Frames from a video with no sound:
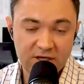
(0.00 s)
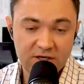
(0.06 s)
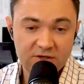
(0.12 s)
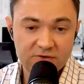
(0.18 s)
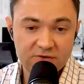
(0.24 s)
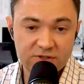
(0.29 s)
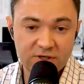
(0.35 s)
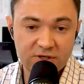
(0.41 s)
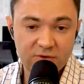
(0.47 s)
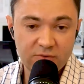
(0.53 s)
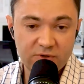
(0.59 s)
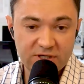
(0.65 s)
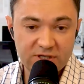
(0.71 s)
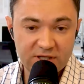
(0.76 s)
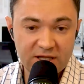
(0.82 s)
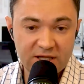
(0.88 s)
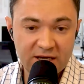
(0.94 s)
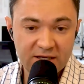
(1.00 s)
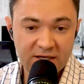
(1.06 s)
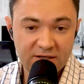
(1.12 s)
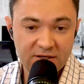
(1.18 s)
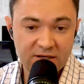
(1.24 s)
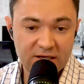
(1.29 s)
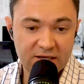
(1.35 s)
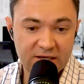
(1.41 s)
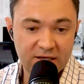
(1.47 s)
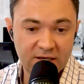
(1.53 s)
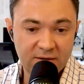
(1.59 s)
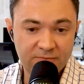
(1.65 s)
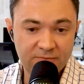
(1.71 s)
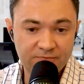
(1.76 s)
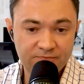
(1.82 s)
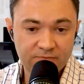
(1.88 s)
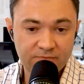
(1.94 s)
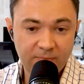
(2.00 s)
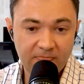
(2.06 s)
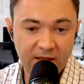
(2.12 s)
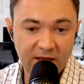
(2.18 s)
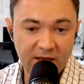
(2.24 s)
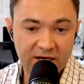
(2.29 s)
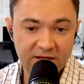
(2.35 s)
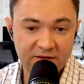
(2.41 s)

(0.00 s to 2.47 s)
So we did that. I